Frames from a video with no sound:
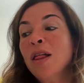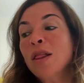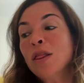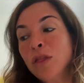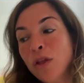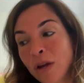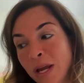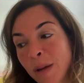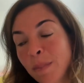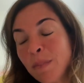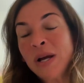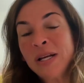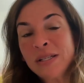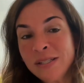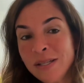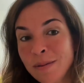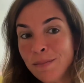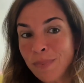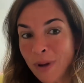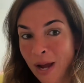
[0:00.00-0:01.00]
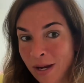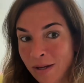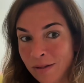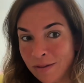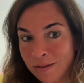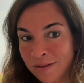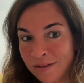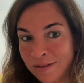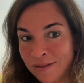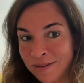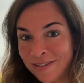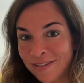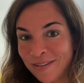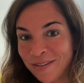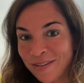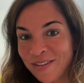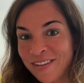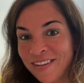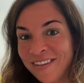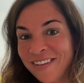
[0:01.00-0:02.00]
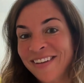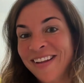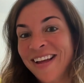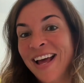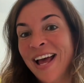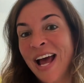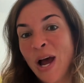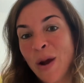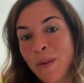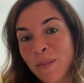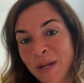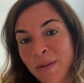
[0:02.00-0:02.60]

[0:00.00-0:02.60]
look at President Biden. How